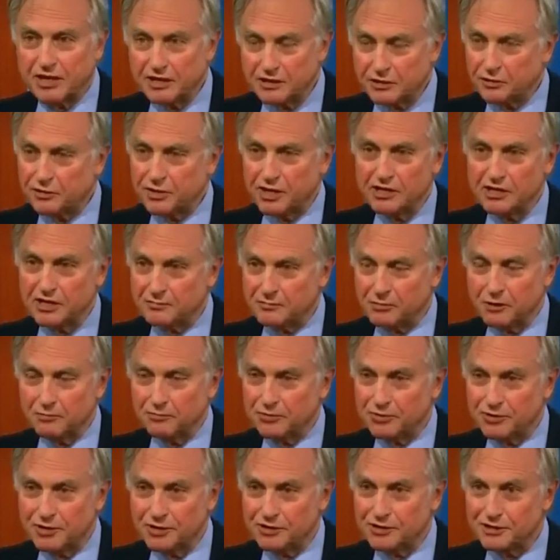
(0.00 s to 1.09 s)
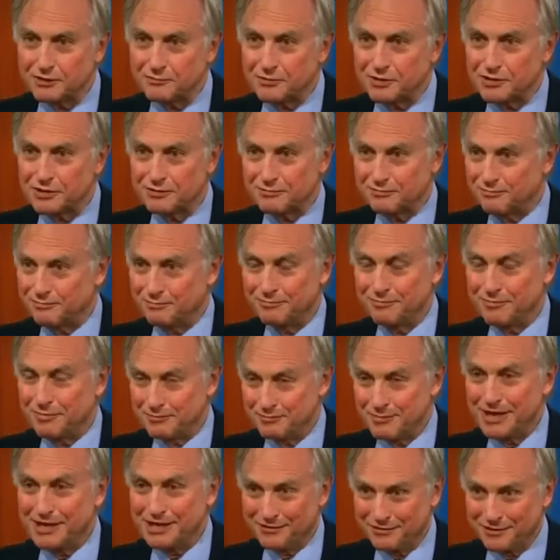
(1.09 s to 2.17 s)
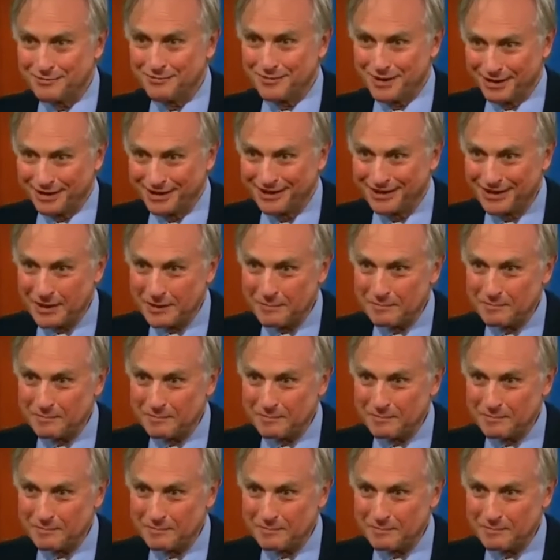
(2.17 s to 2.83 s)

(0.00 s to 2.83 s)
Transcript: educated population, which many of them are.